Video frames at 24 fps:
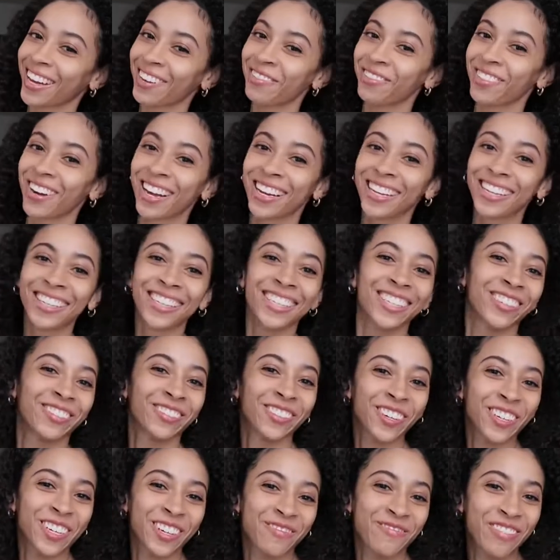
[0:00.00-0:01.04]
Hi friends,
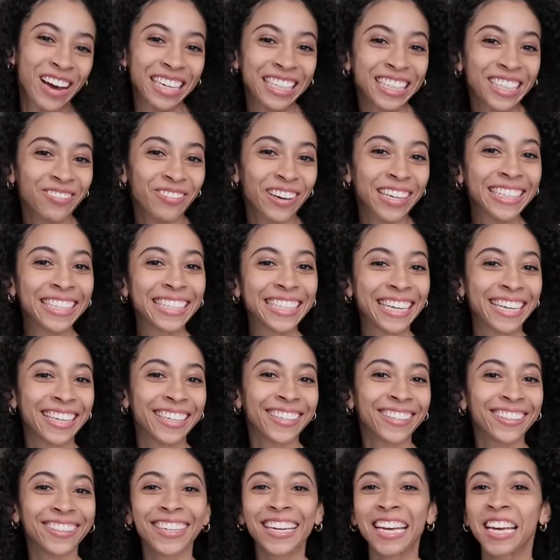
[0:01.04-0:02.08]
welcome back to my
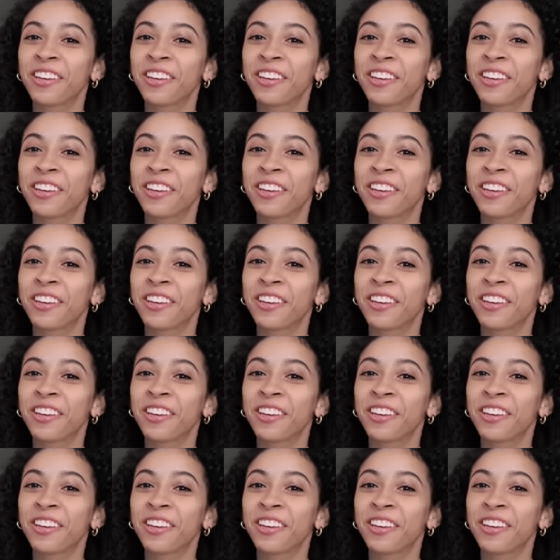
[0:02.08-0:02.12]
channel.